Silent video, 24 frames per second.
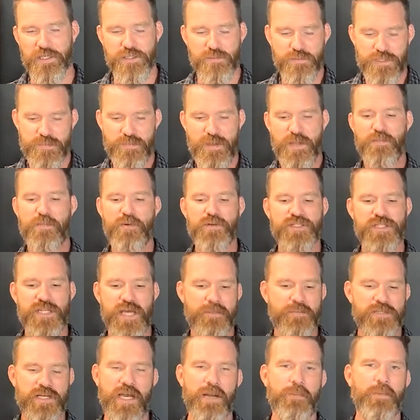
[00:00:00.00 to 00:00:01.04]
So we spend the most
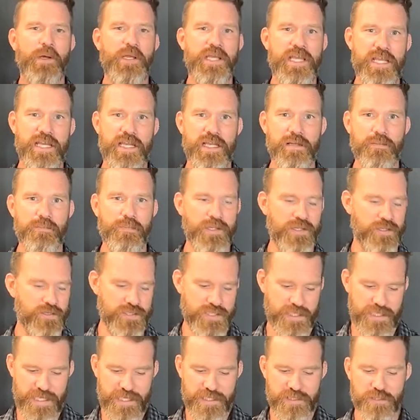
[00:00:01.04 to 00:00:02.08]
time talking about heating, but there's
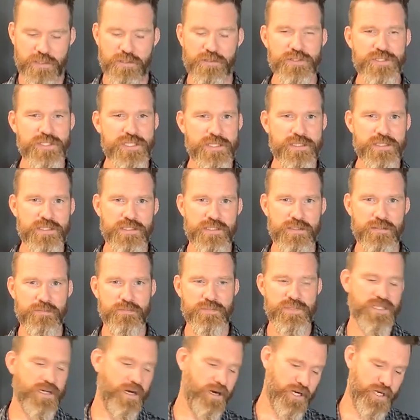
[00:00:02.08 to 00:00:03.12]
electrical
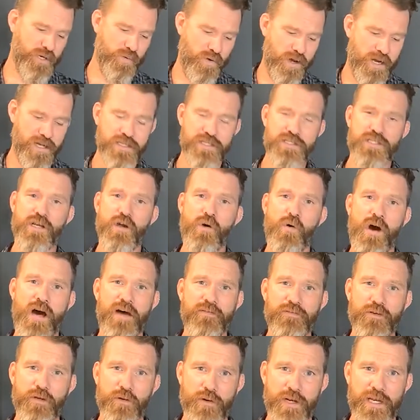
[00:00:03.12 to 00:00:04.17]
systems. Are you wanting to go
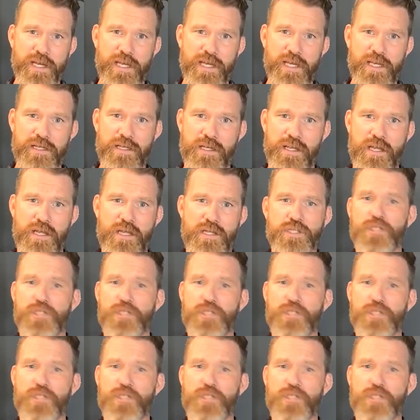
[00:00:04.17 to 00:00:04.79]
off grid?